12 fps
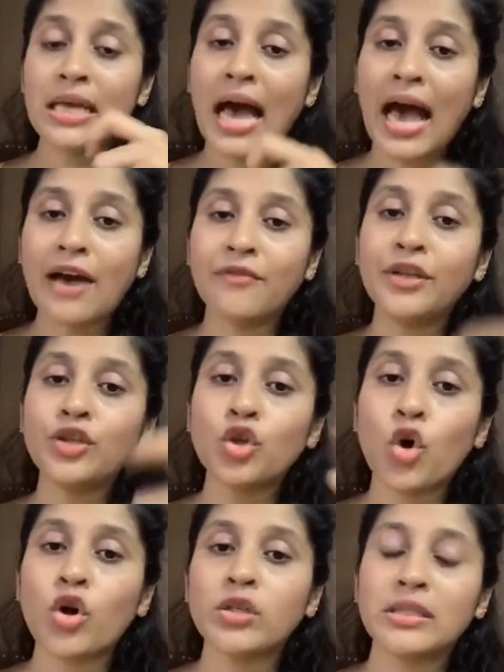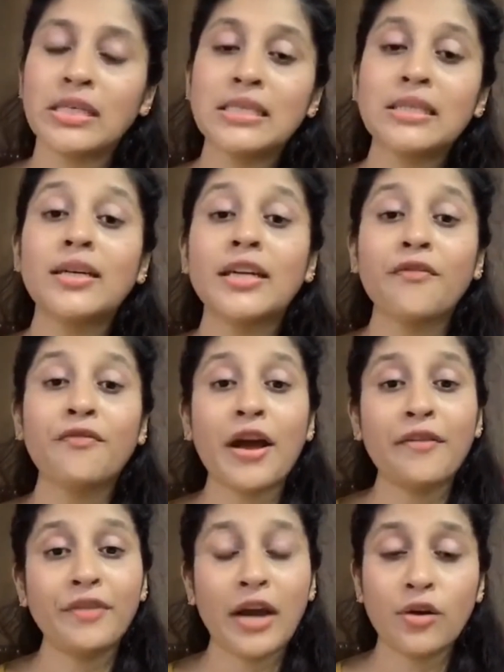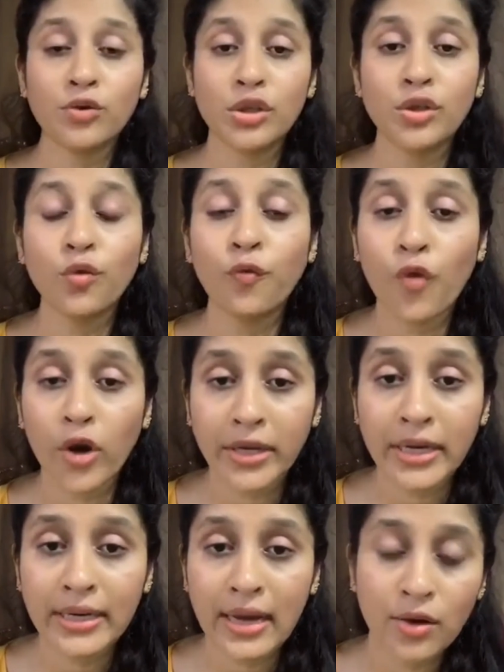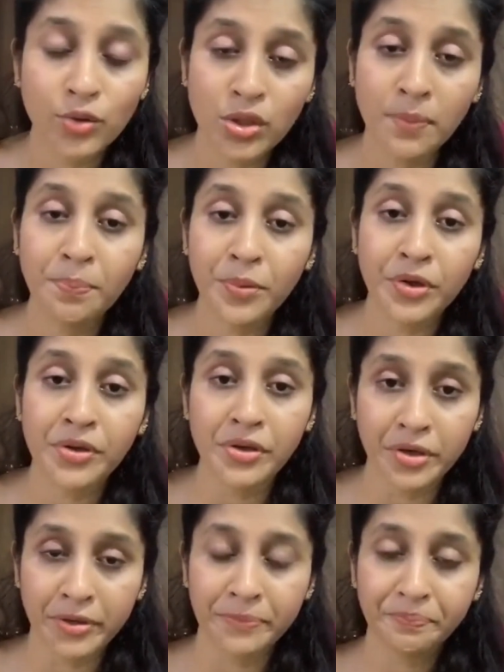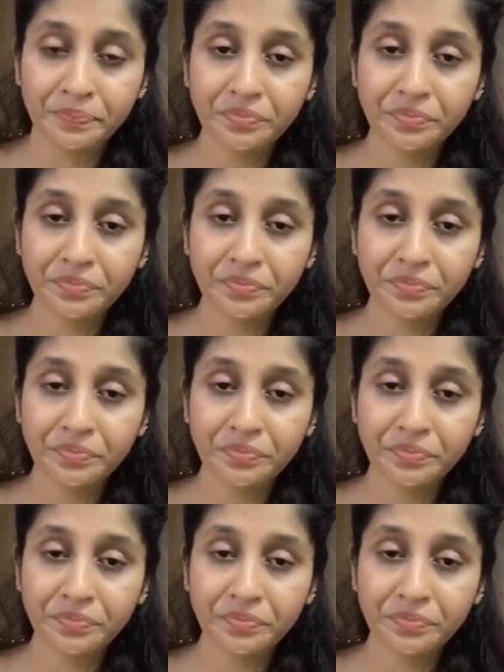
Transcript: the average cost is 35,000 to 40,000 per year.